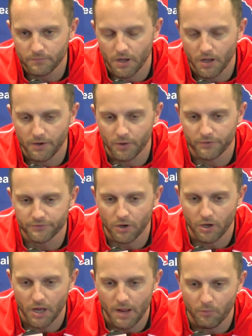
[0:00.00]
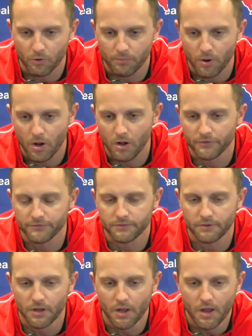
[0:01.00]
I know he's caught a lot more balls
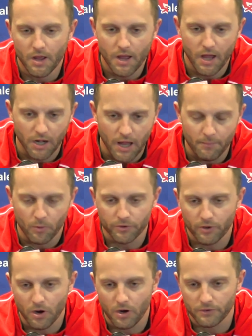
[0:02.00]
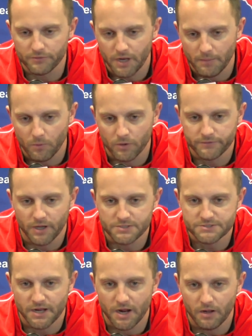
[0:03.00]
and had a lot more yards, a lot more
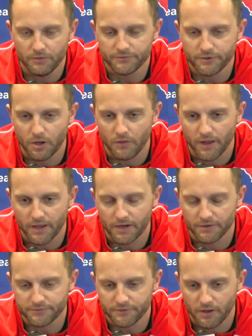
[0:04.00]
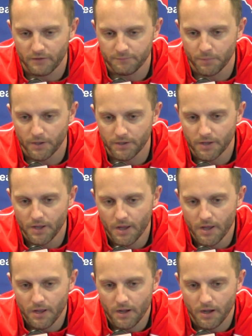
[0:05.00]
touchdowns and all that kind of stuff. But
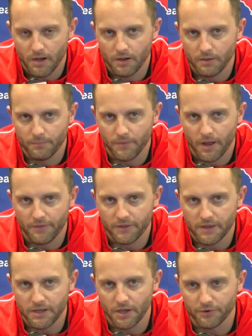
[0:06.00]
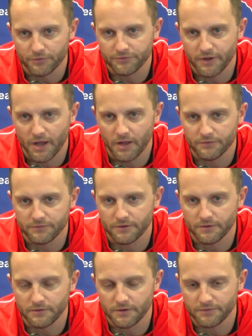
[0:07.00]
I think he understands
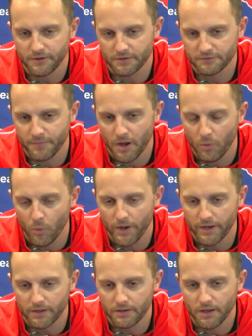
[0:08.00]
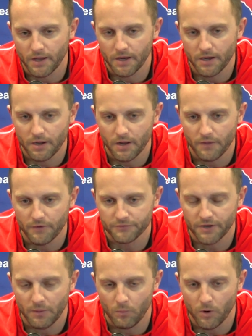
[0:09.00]
that this thing is about winning, and there's
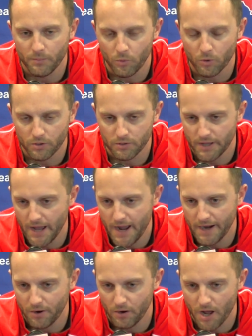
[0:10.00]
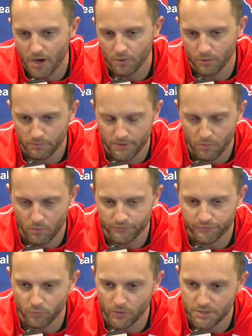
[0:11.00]
not one more guy in our locker room that
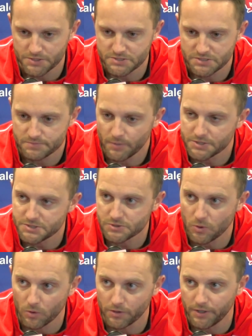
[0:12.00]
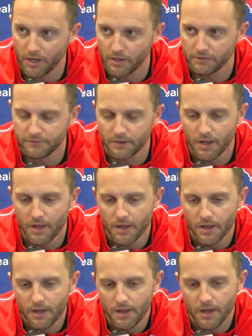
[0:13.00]
wants to win just as much as Cortland does.
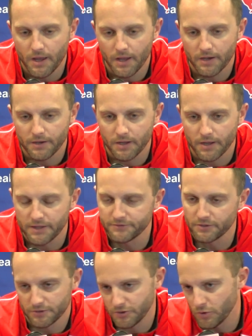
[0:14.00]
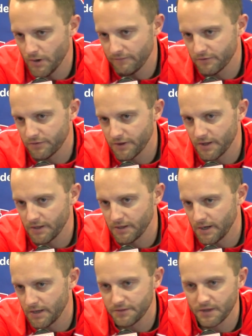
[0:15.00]
And he's going to do everything
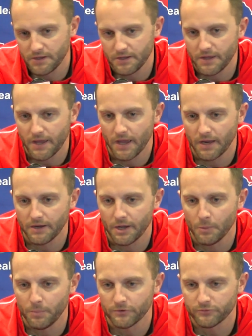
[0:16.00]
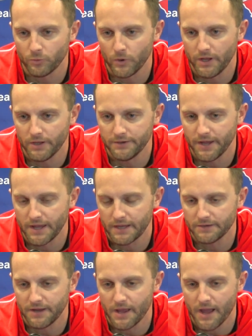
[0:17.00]
and anything he can to help us win day
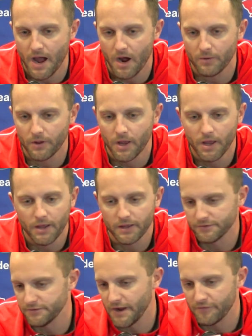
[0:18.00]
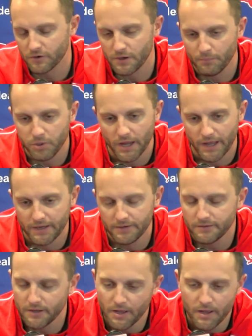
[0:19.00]
in, day out. He's never complained.